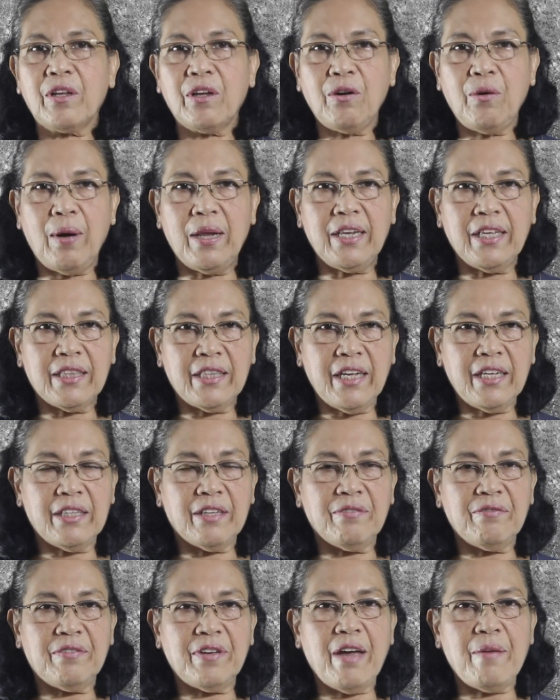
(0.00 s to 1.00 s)

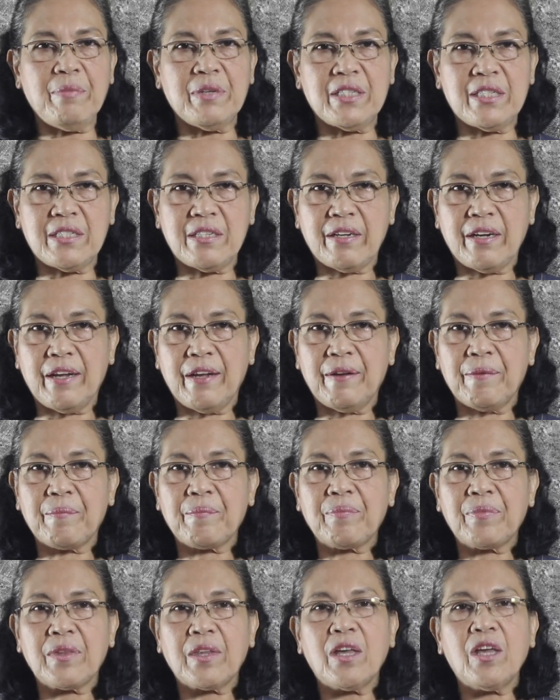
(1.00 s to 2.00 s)
qualitative chemistry,
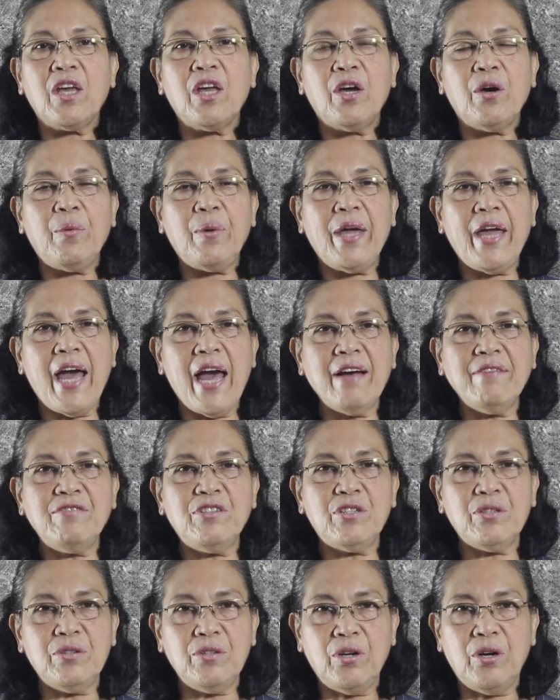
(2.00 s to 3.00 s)
we have
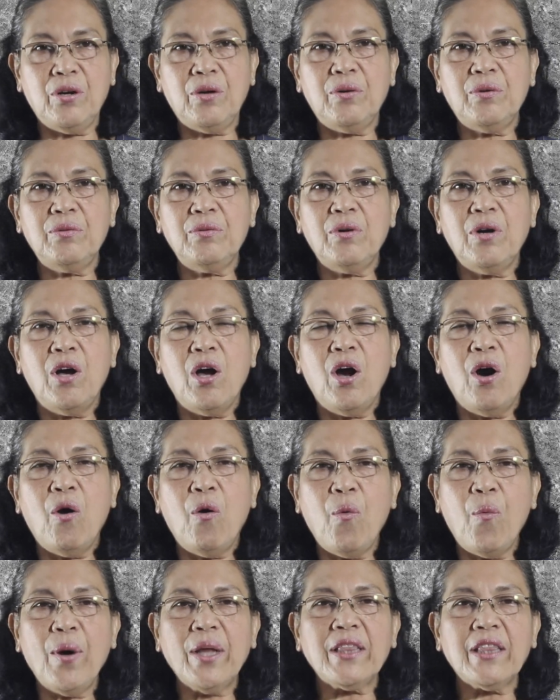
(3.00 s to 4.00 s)
to know
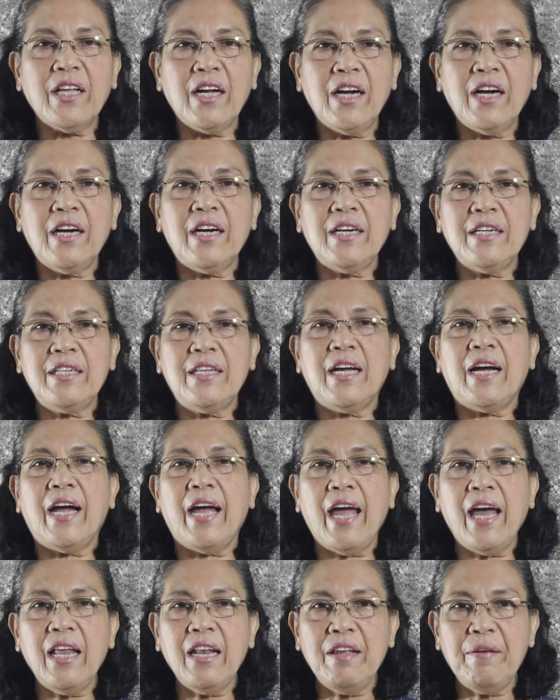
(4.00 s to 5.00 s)
what are the
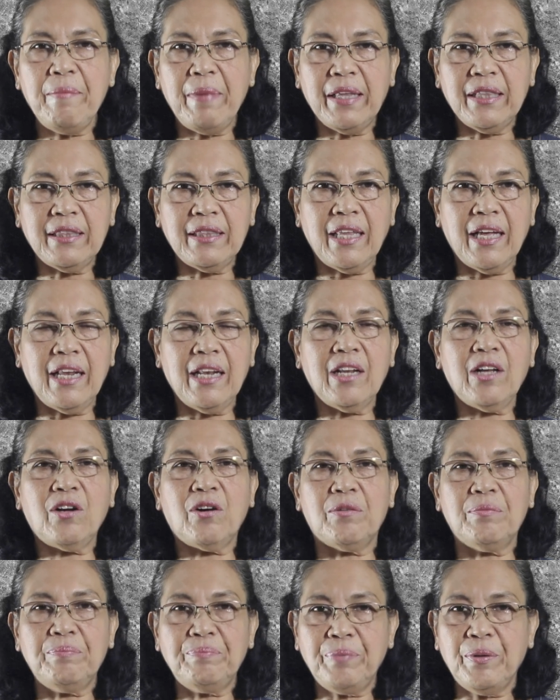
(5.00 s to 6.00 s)
elemental
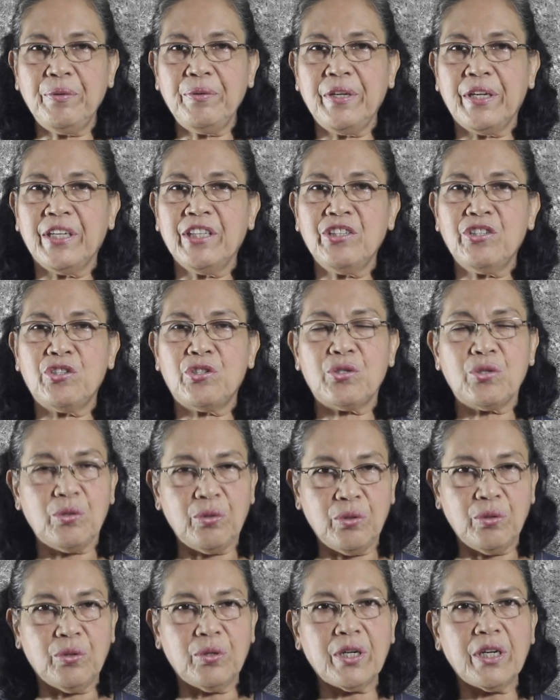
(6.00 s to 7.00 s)
components
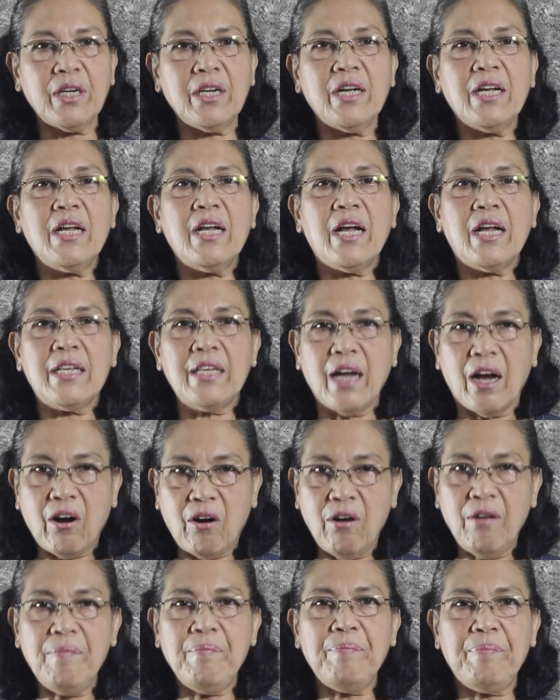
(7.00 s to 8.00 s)
or the
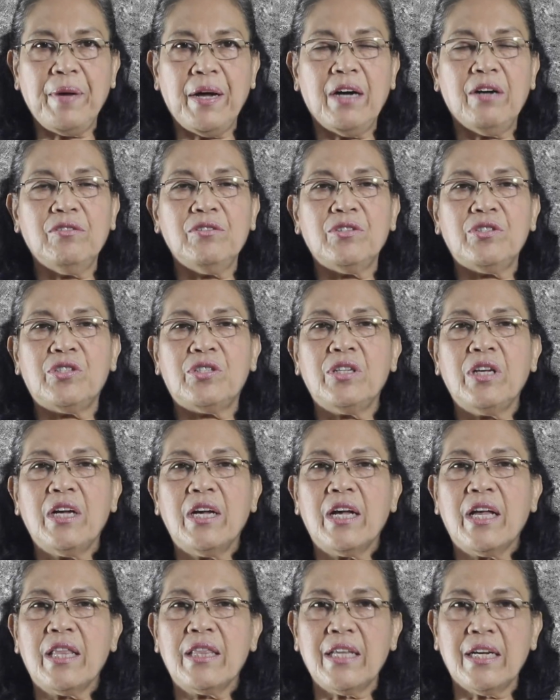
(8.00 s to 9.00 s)
compounds
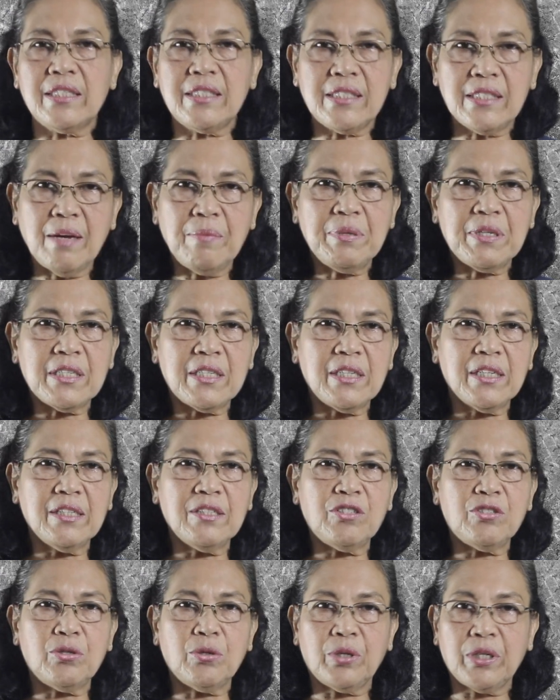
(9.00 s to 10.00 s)
the
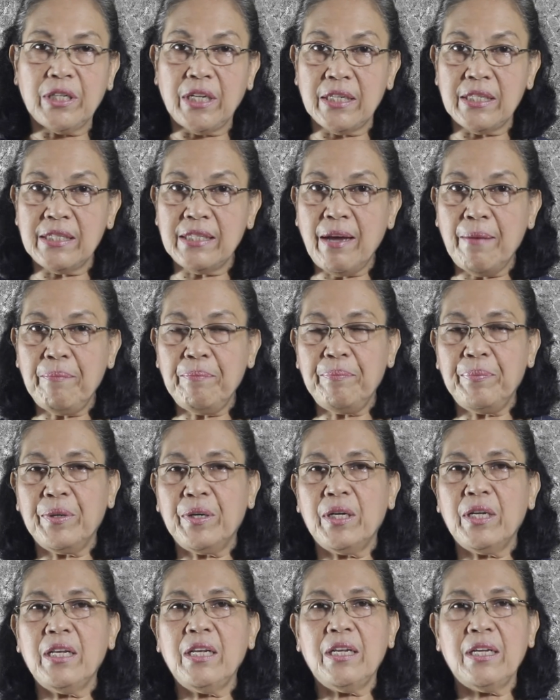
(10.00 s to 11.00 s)
substance or the
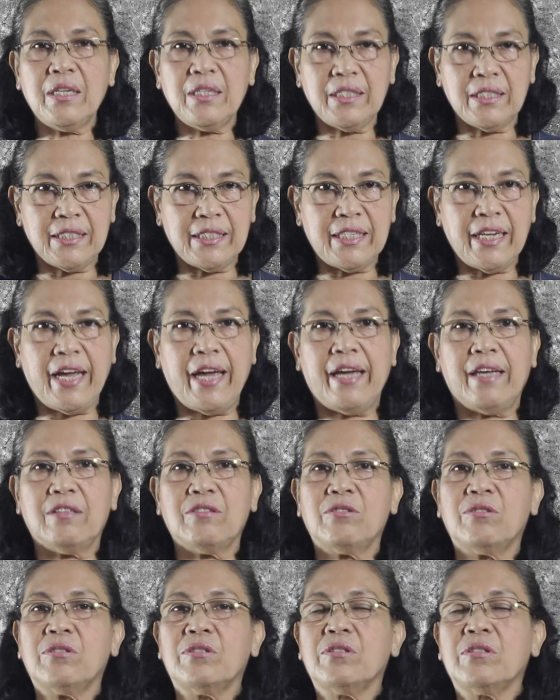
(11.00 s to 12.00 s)
sample
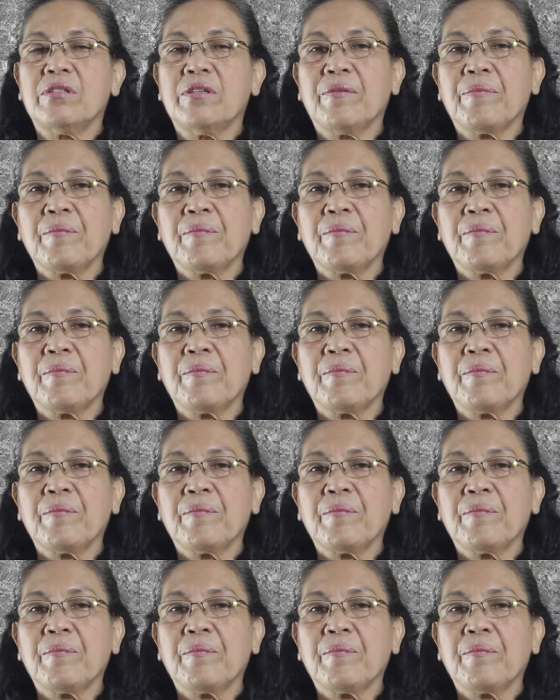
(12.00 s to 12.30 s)
contains.